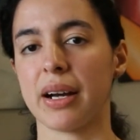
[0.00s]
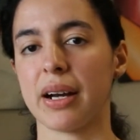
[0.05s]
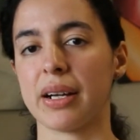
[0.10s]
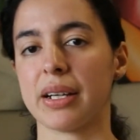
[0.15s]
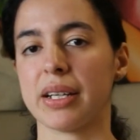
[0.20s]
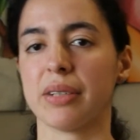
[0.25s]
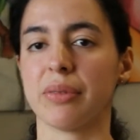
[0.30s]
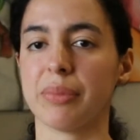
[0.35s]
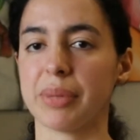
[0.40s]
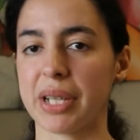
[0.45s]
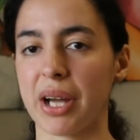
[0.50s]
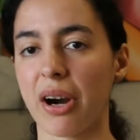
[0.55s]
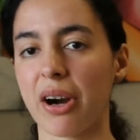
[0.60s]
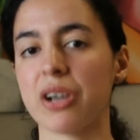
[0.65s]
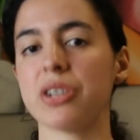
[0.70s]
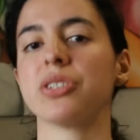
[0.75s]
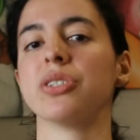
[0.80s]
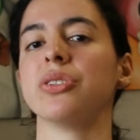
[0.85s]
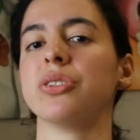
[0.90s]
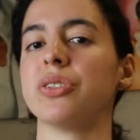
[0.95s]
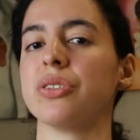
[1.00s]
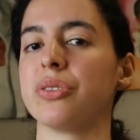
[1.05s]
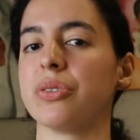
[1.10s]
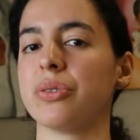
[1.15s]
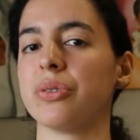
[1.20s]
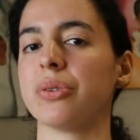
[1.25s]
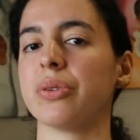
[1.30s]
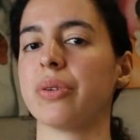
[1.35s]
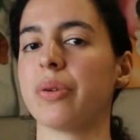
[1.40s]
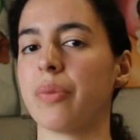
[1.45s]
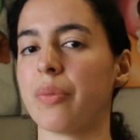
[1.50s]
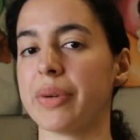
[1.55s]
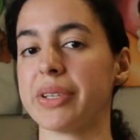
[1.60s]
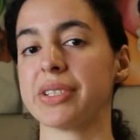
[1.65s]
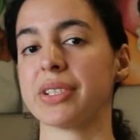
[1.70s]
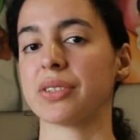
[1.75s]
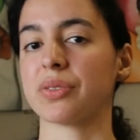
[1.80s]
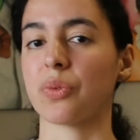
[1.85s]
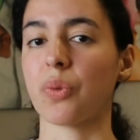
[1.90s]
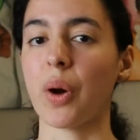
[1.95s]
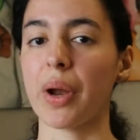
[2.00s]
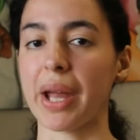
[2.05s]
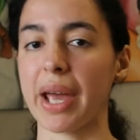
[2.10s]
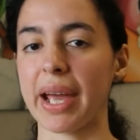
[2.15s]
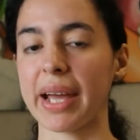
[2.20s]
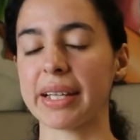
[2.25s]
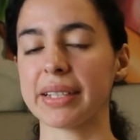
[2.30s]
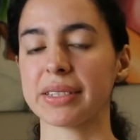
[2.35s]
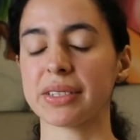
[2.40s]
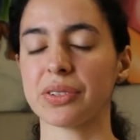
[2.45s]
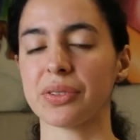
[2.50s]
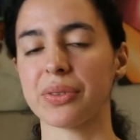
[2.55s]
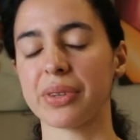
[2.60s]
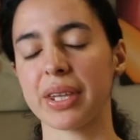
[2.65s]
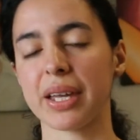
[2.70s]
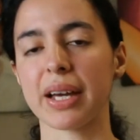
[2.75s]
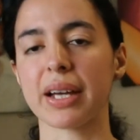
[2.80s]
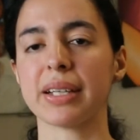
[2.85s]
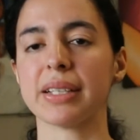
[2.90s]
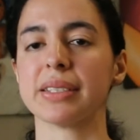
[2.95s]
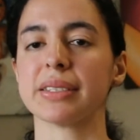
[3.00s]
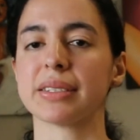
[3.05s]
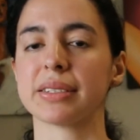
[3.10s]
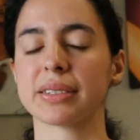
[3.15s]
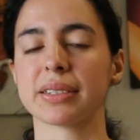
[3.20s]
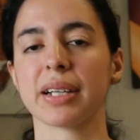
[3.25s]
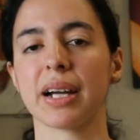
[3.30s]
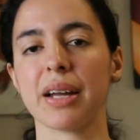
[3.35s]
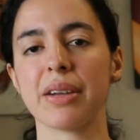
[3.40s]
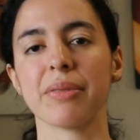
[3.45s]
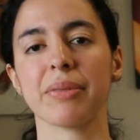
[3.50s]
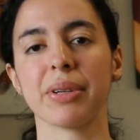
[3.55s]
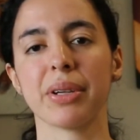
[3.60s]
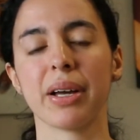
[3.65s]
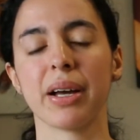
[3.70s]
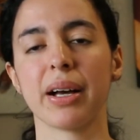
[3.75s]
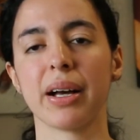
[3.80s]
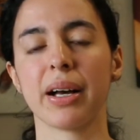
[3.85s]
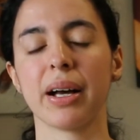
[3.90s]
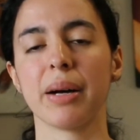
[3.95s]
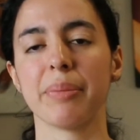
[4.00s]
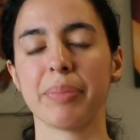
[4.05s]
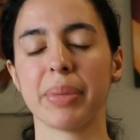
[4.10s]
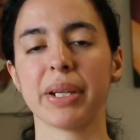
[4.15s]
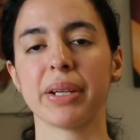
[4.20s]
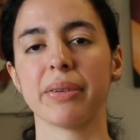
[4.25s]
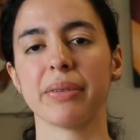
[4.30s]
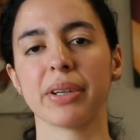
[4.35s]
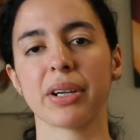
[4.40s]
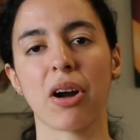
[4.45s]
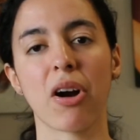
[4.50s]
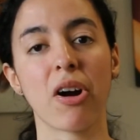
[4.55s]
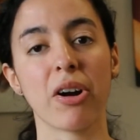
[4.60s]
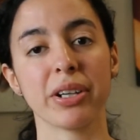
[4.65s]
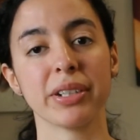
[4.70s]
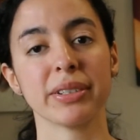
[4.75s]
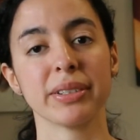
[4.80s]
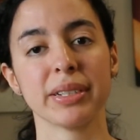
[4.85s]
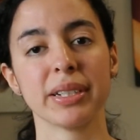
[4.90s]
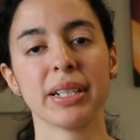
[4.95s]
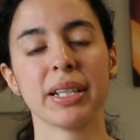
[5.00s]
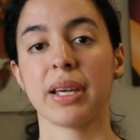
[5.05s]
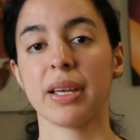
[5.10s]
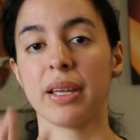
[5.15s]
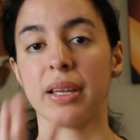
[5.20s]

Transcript: It'll be hard to do with just one hand, so that is kind of a bit of a con.